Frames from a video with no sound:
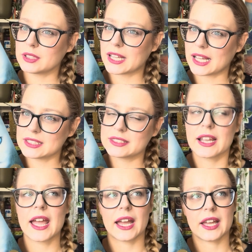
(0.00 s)
clans,
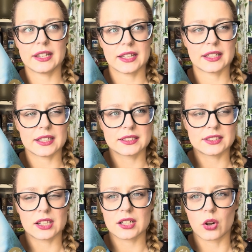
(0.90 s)
and it is
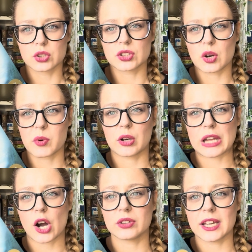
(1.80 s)
also about
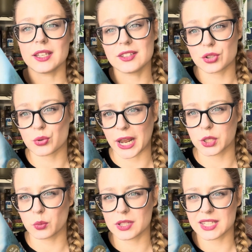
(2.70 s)
how they interact with